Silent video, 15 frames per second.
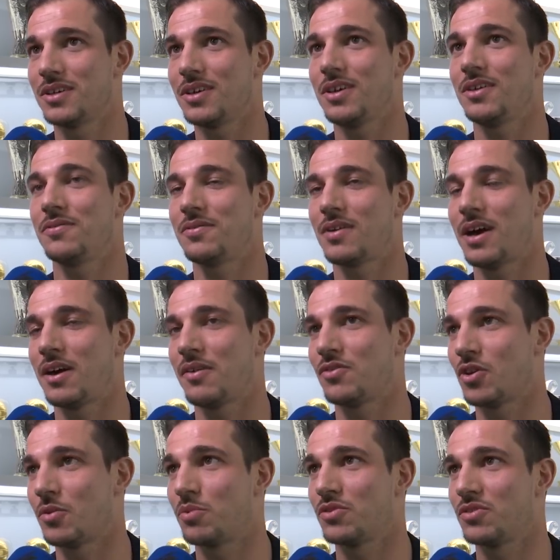if I have
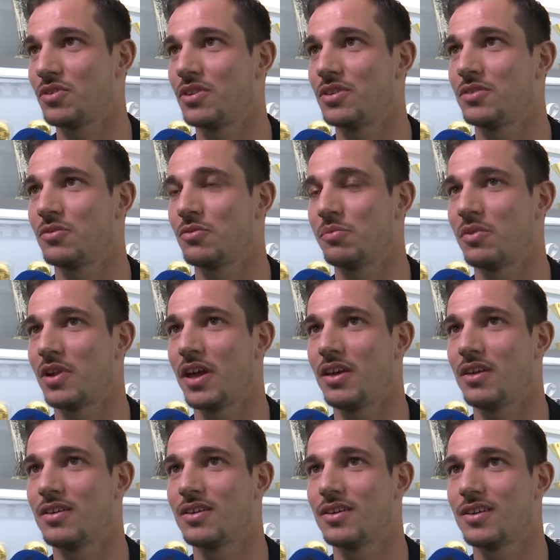the opportunity to
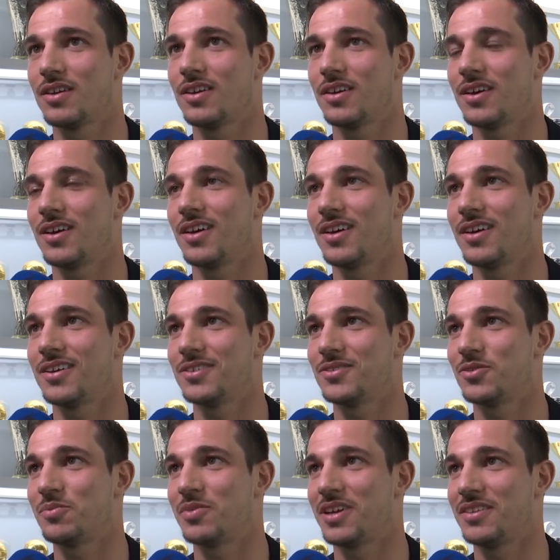play, uh,
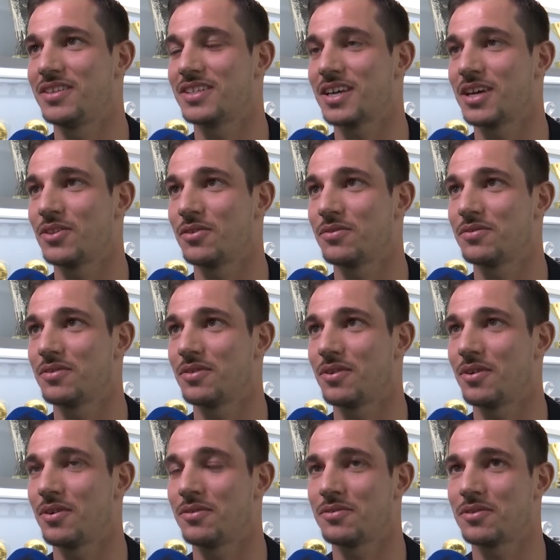to play in this kind of,
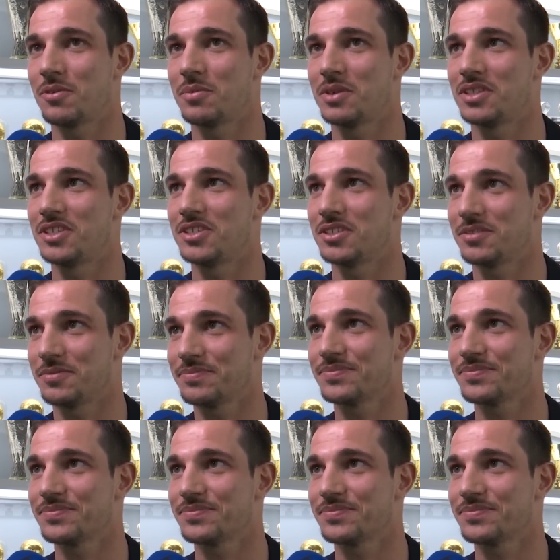of competition.